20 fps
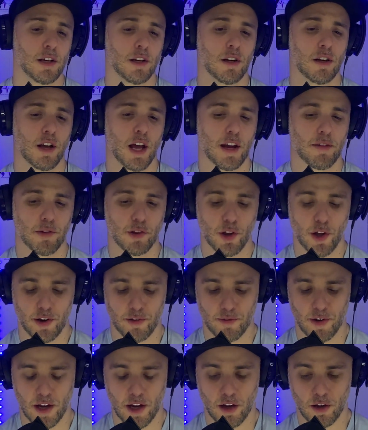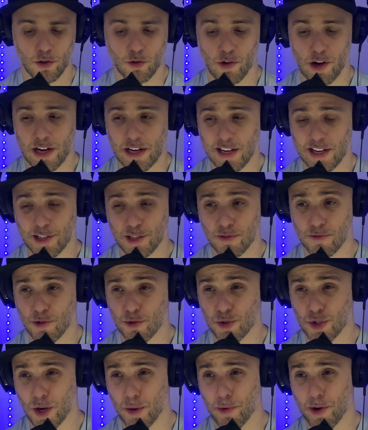Have a lot of great
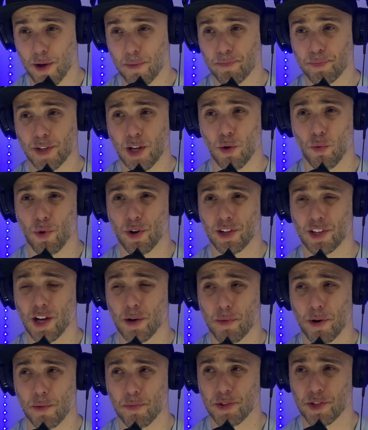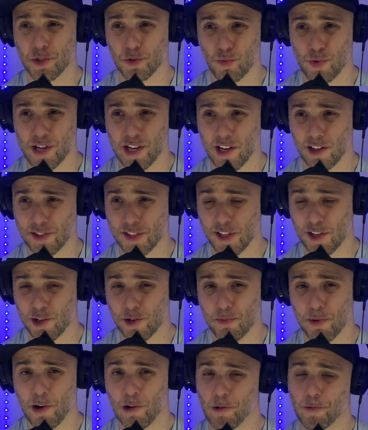interviews coming up. Got one coming up this week I'll tell you
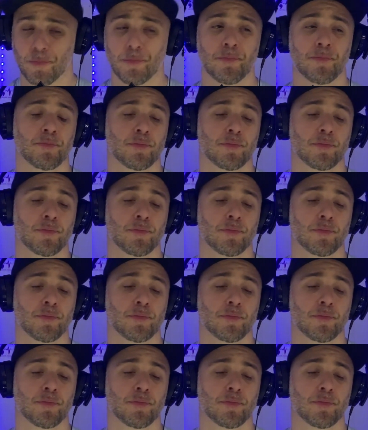about.